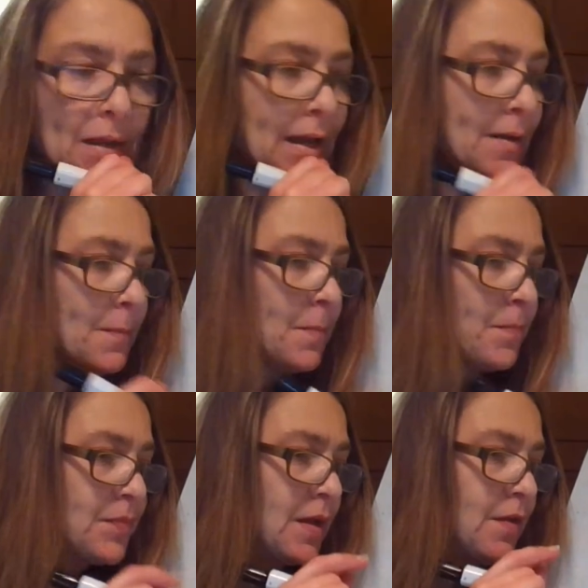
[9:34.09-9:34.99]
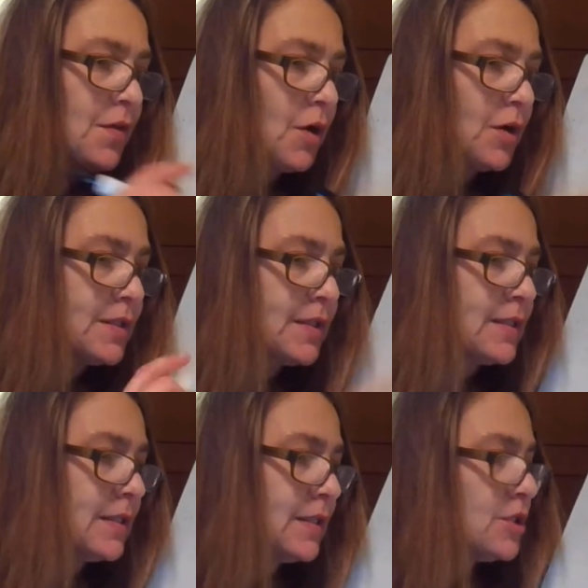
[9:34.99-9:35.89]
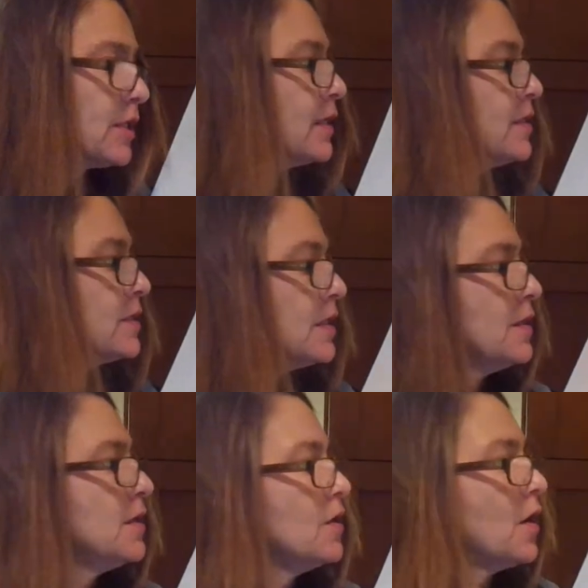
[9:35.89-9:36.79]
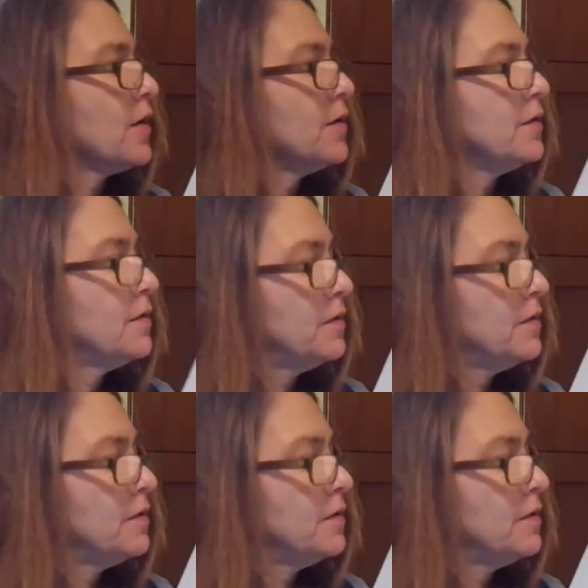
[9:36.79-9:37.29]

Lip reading: Okay, there are 16 chickens in the yard.